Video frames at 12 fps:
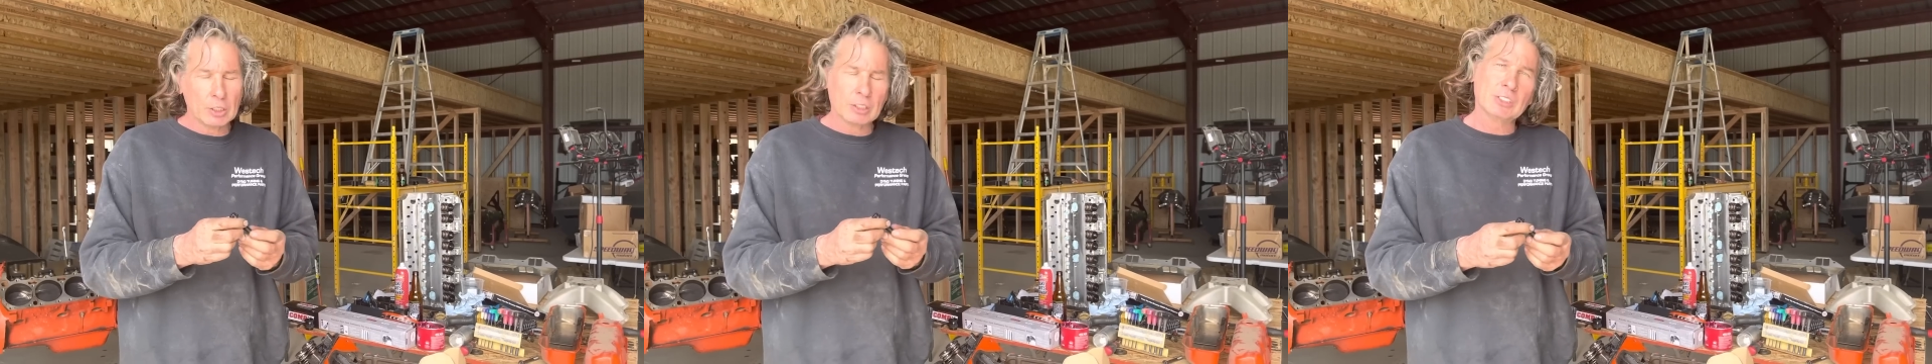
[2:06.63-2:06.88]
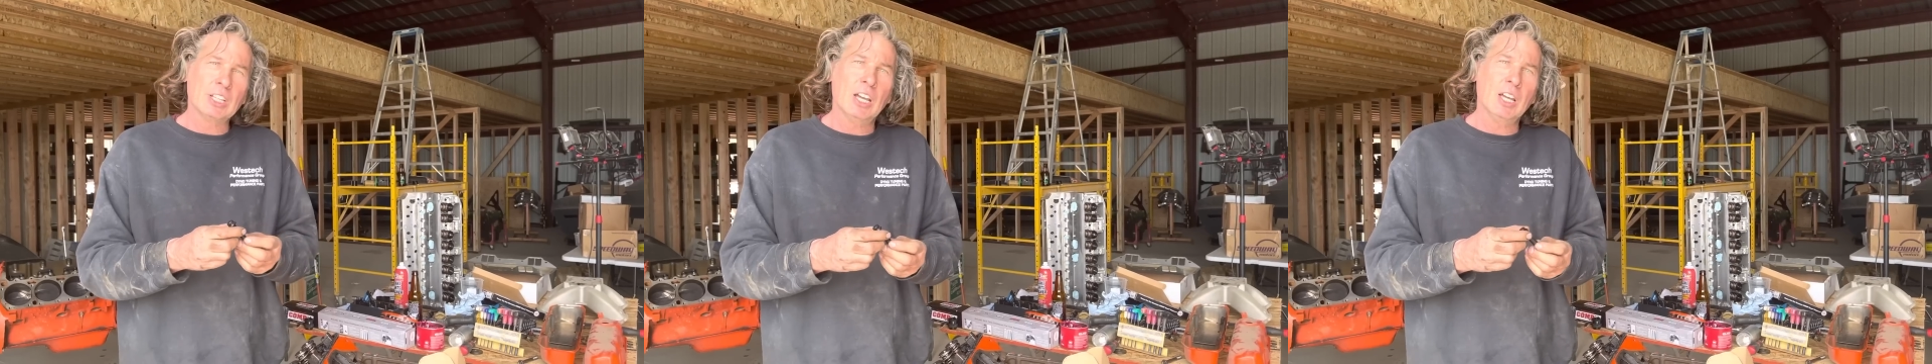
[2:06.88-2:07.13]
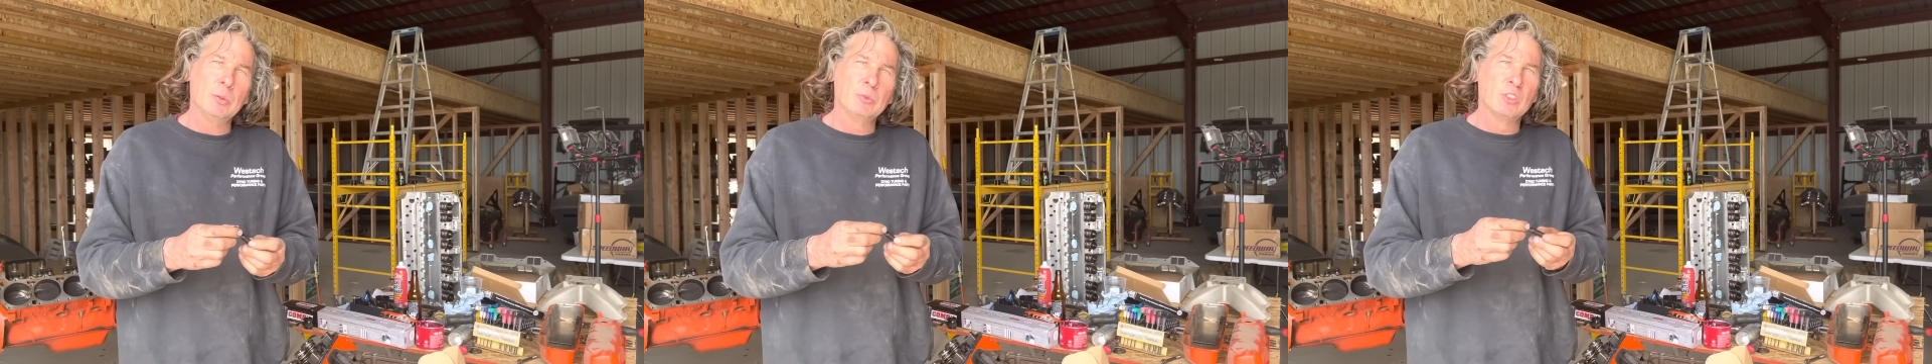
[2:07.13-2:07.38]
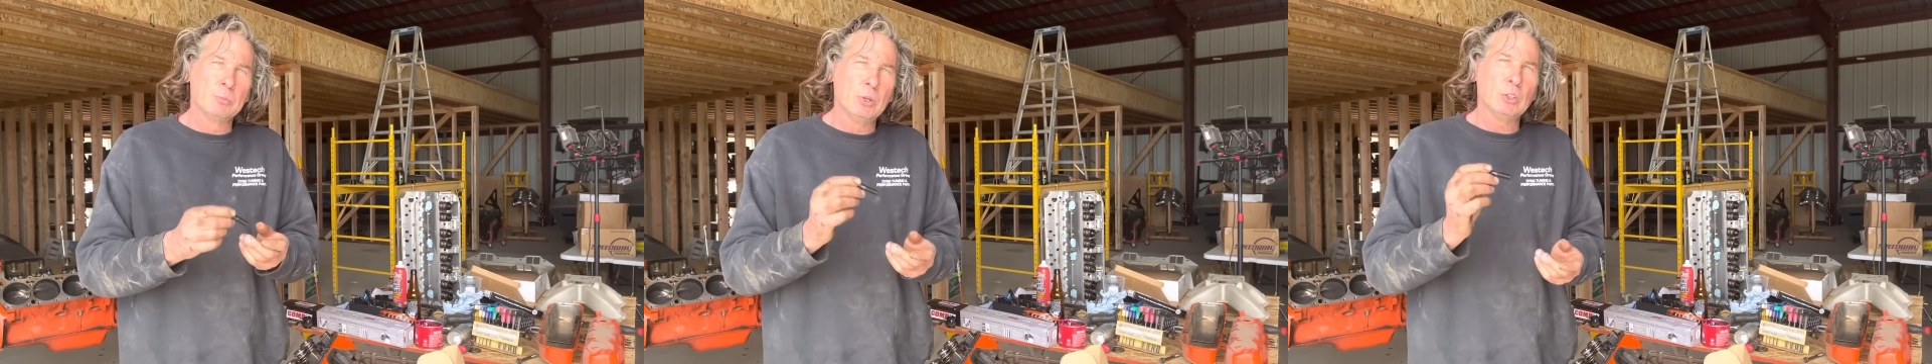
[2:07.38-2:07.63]
times the
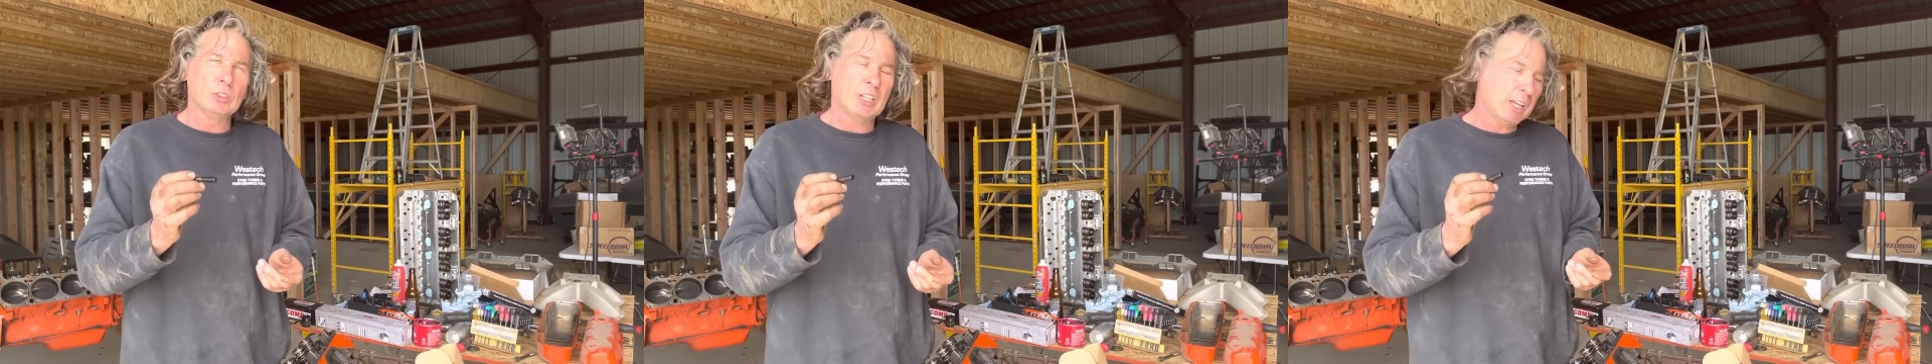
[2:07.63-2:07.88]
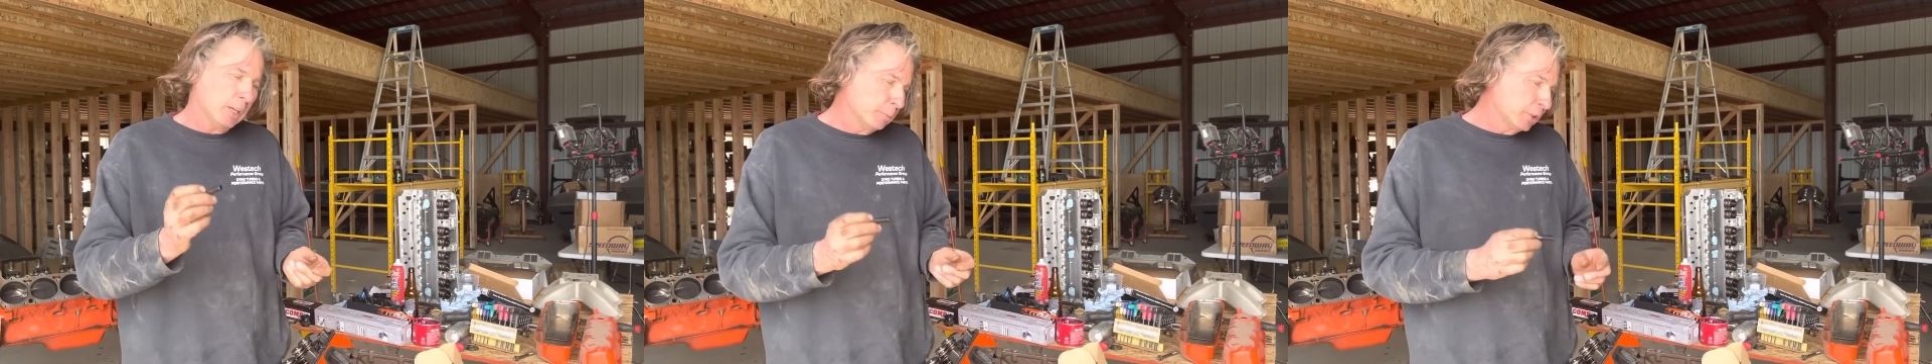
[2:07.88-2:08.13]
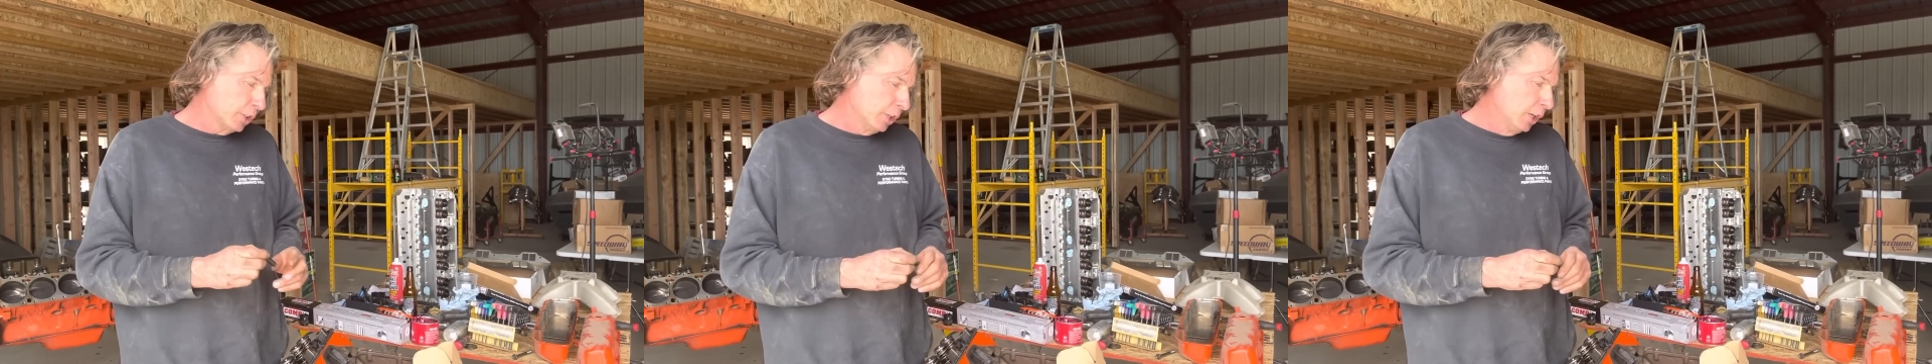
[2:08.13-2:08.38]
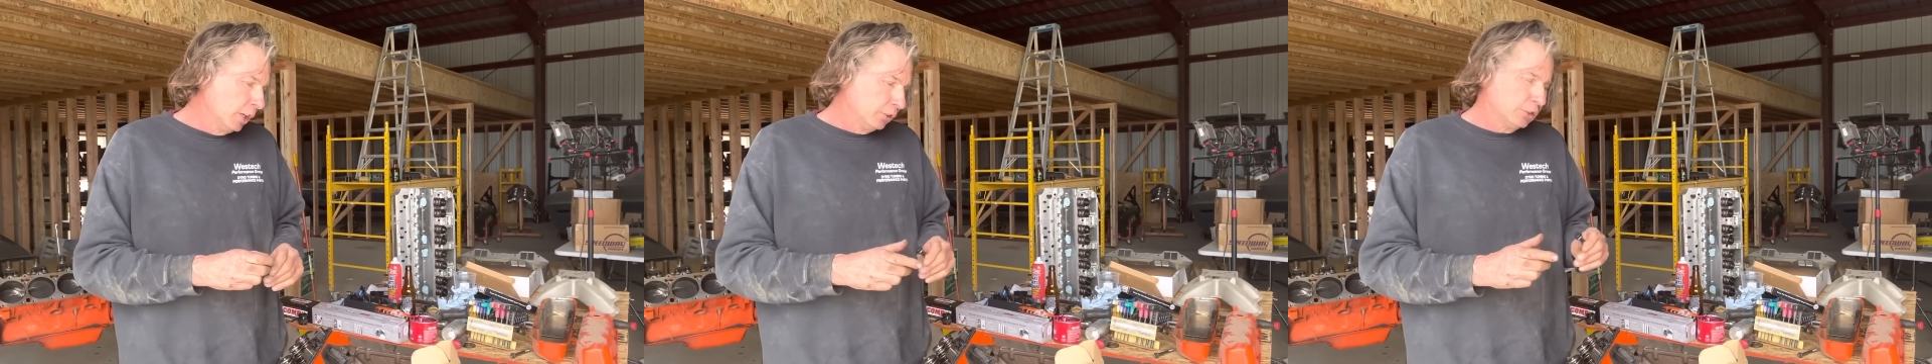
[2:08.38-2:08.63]
bolt diameter to